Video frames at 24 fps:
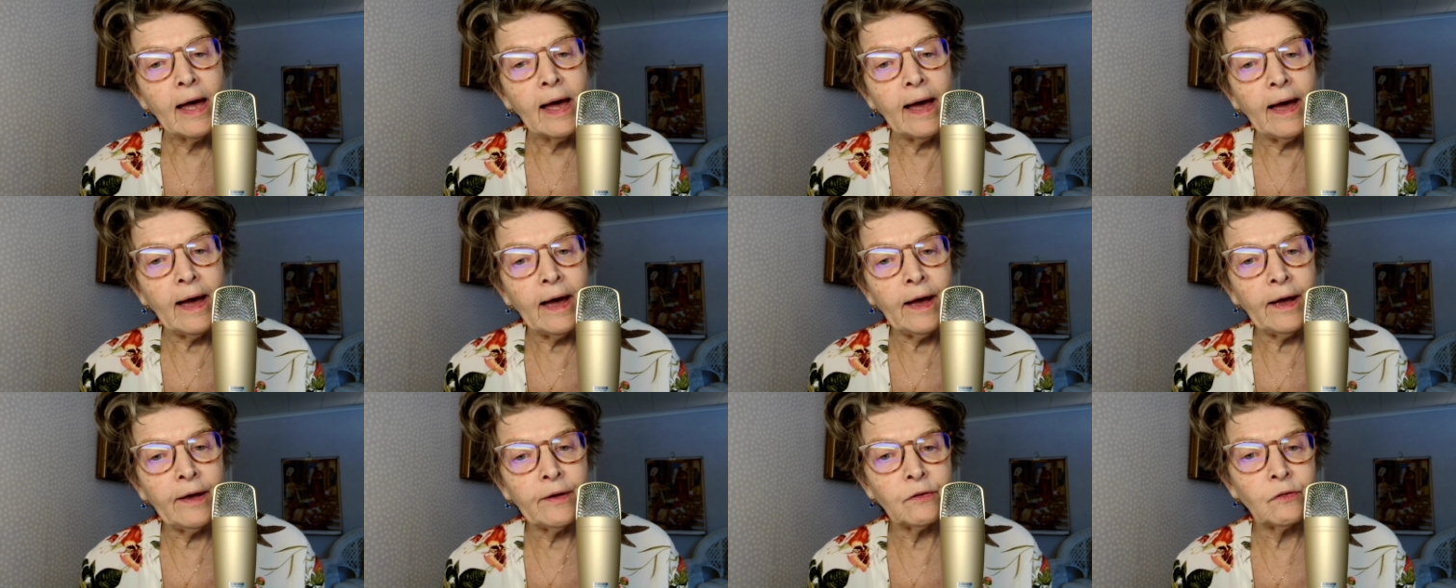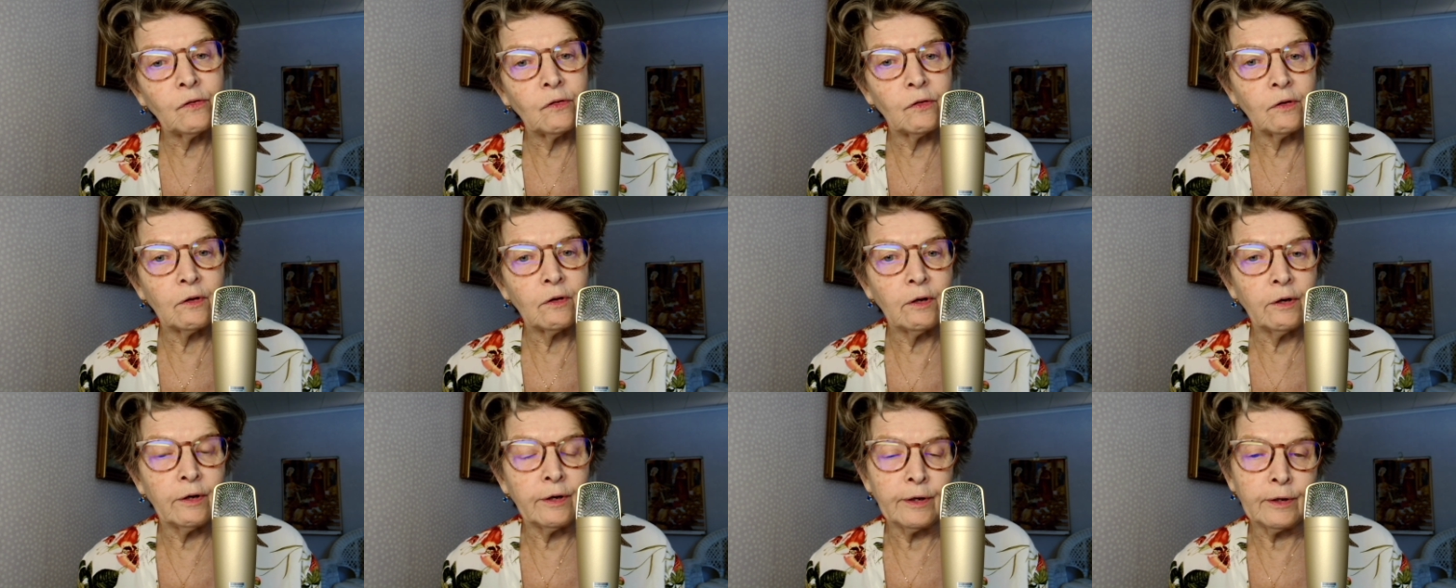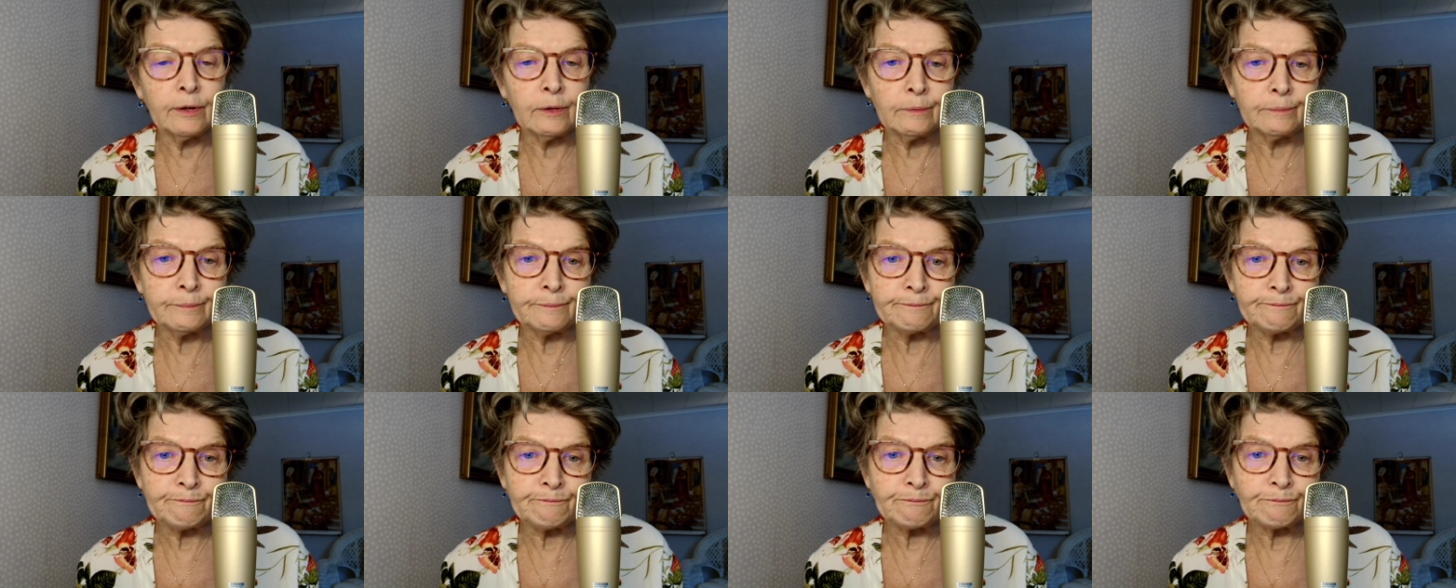as
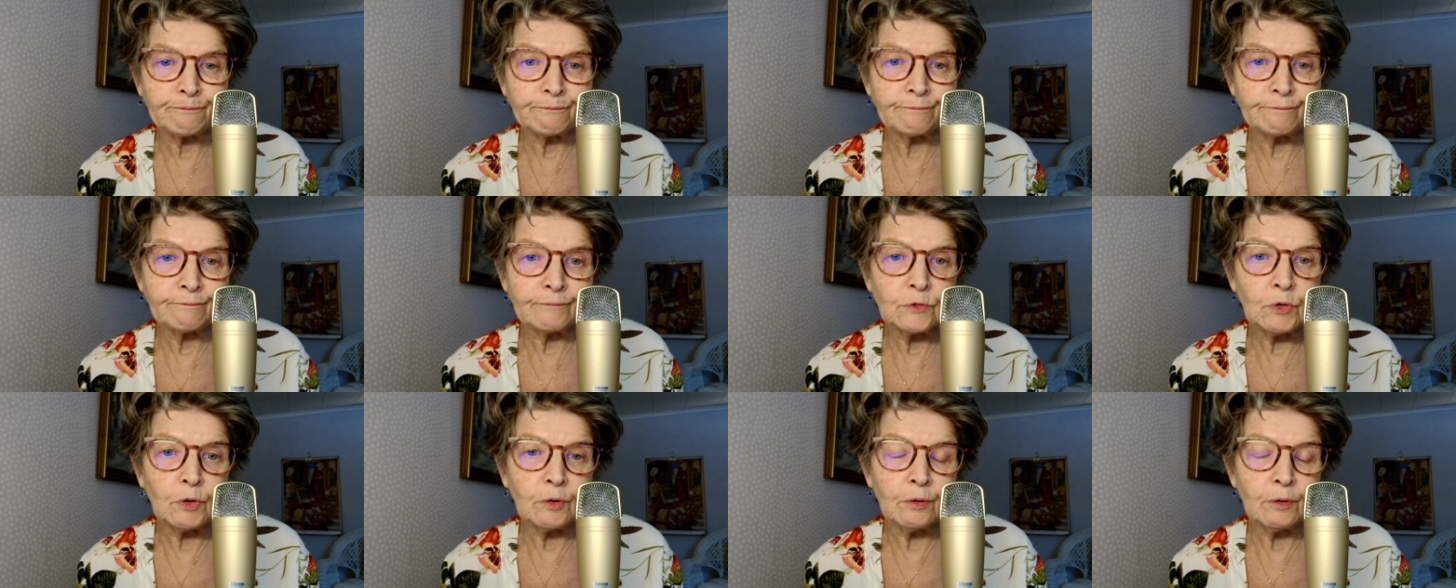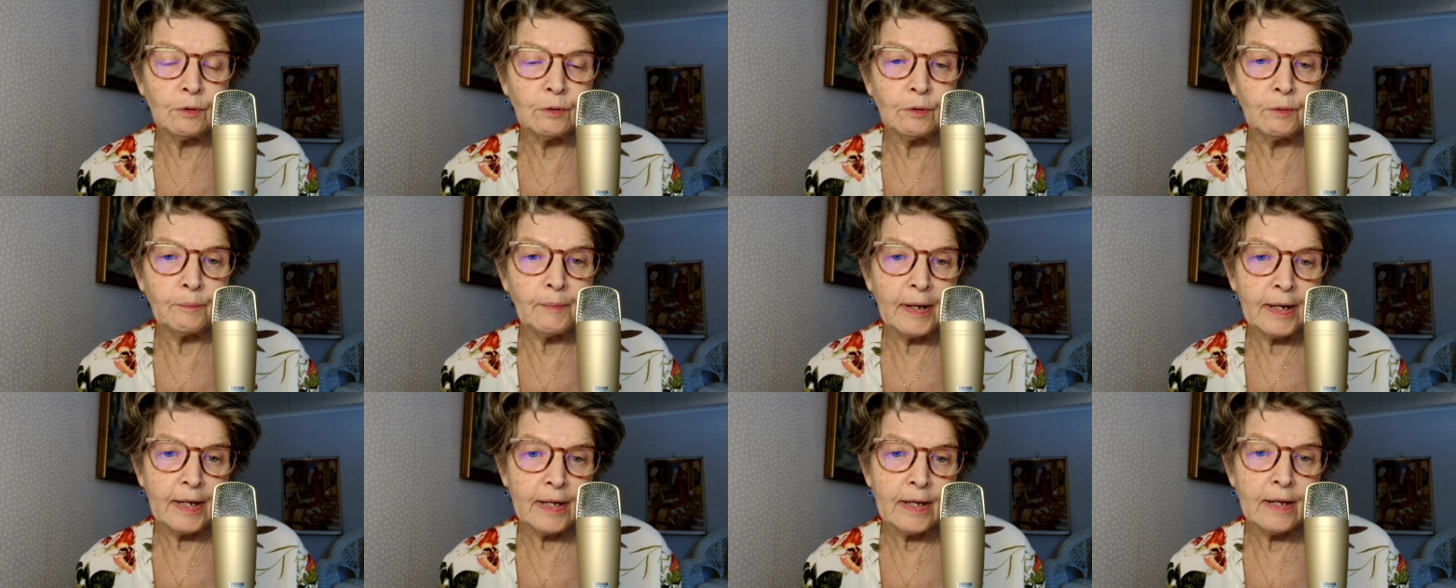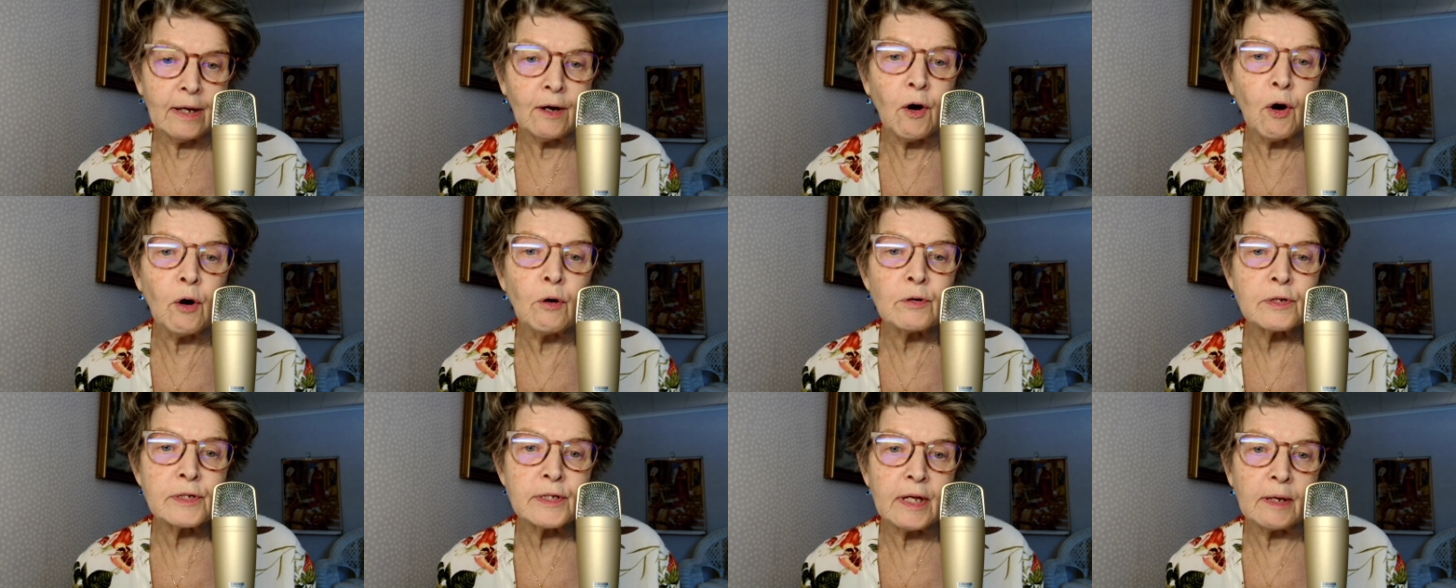or many
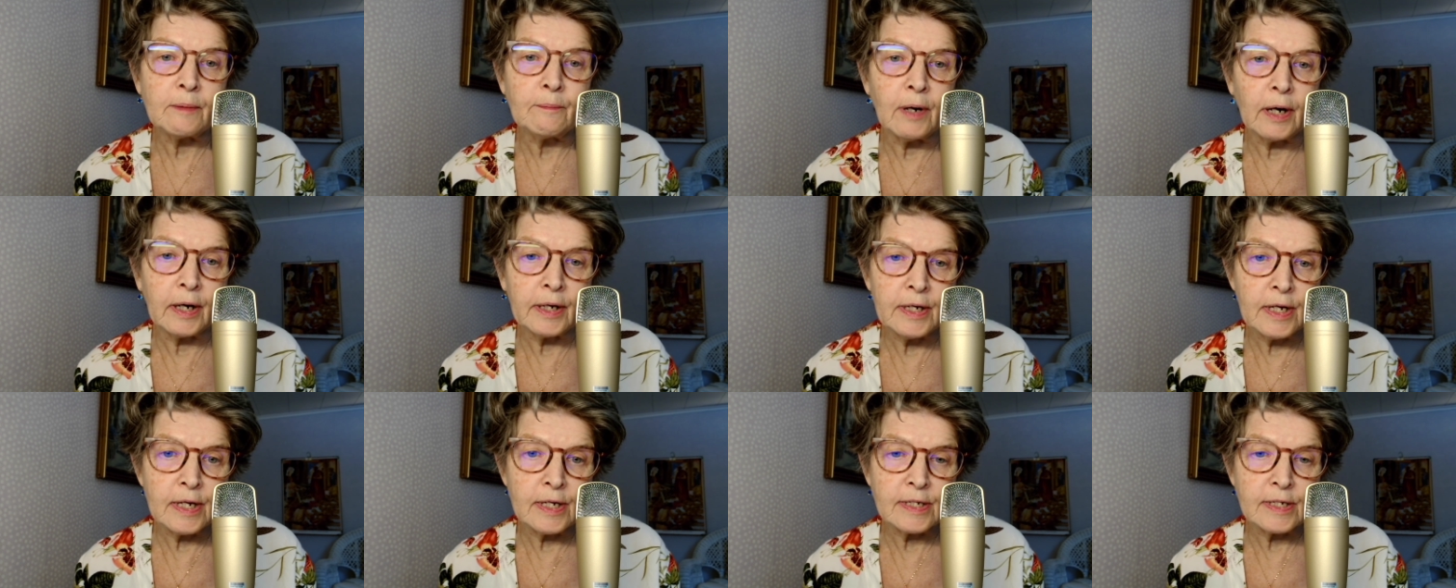hosting bodies